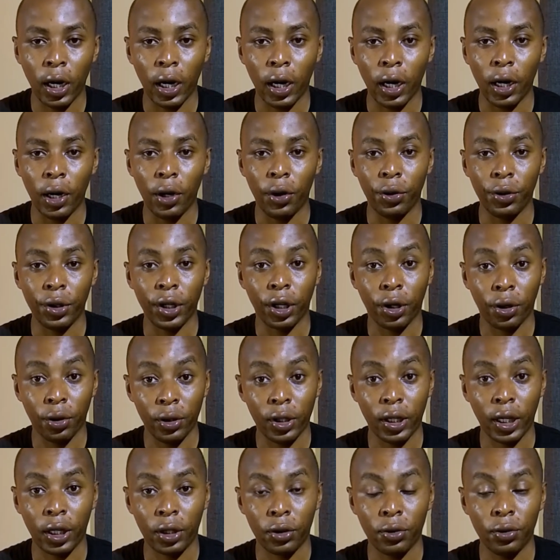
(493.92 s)
on the
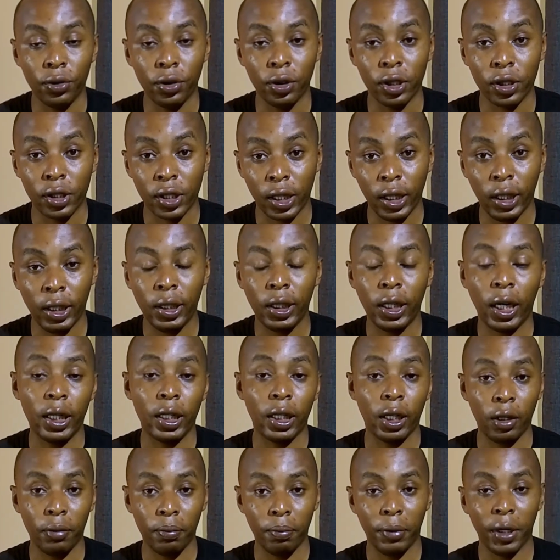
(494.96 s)
contact on your screen, and
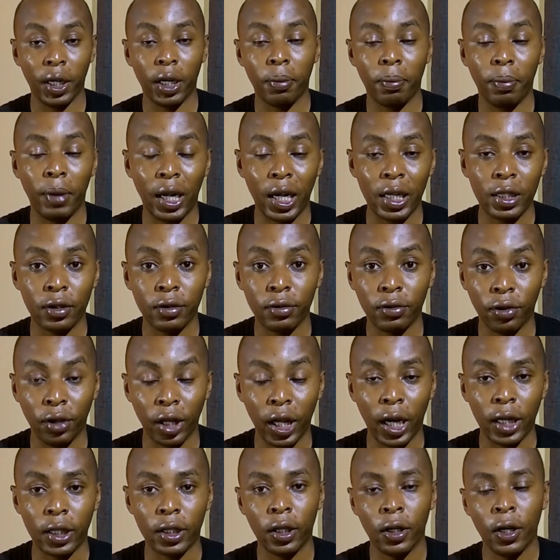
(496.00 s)
I'll make plans for
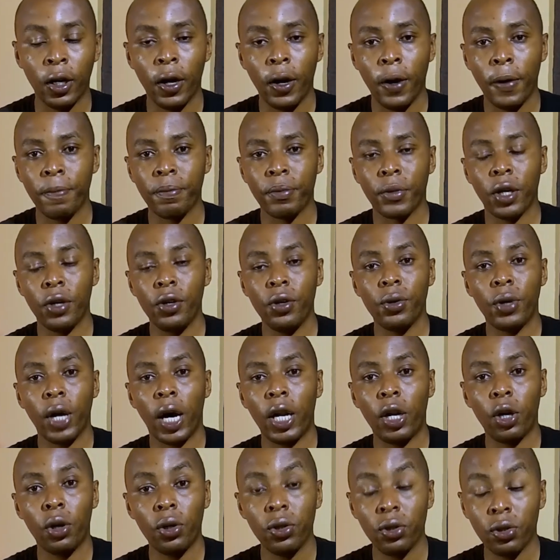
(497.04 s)
that. You
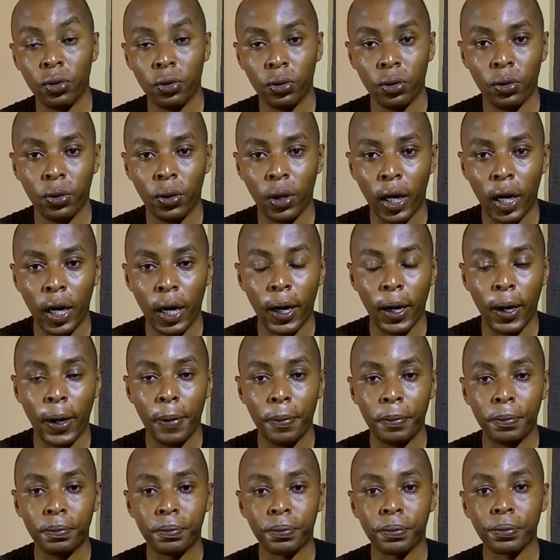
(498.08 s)
can also
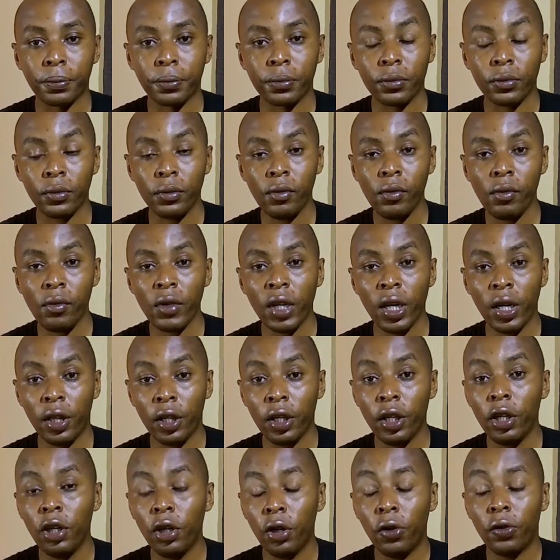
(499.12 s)

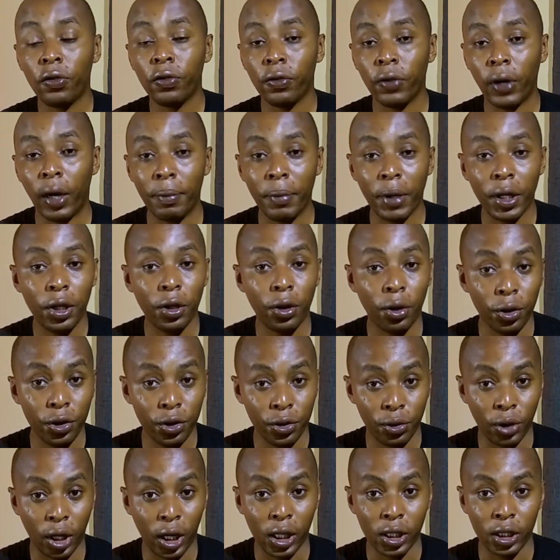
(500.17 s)
think of a medical
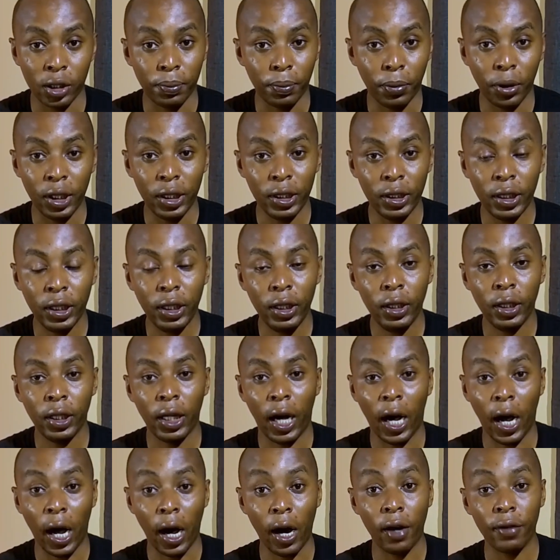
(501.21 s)
insurance policy.
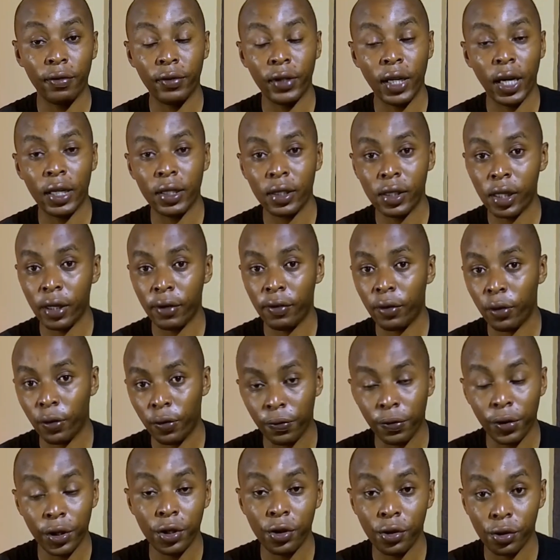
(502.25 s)
I have done several
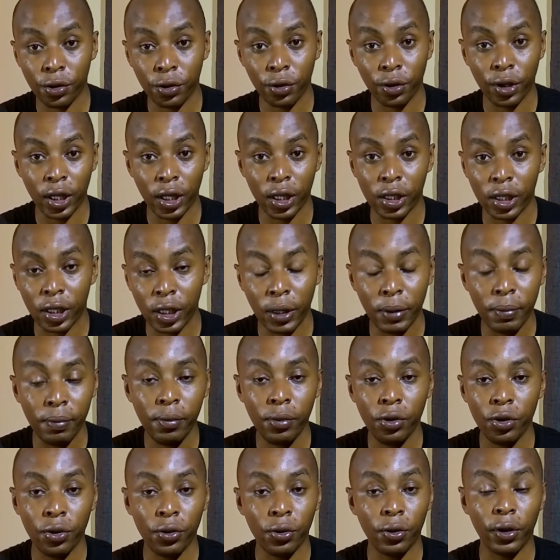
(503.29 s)
videos on the same.
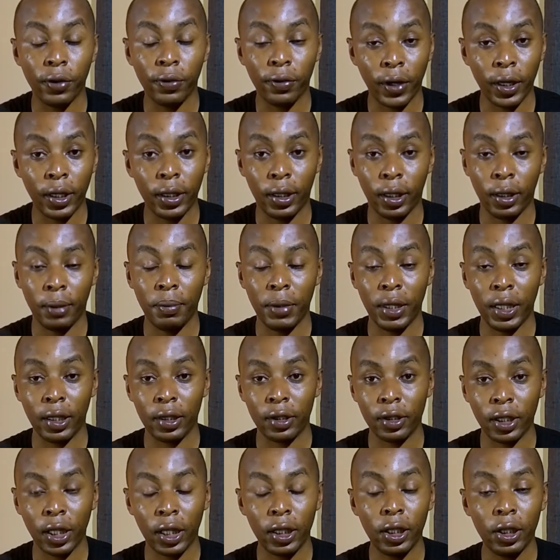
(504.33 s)
You will find them in the
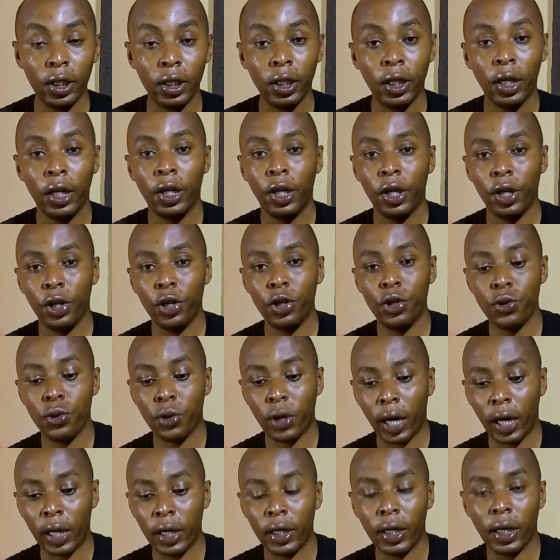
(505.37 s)
channel. You
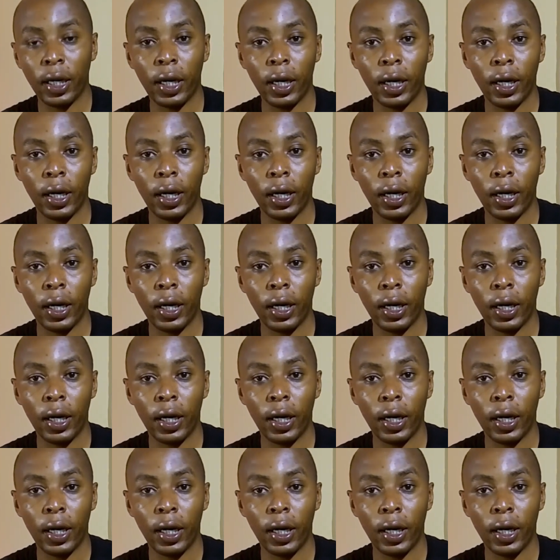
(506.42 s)
can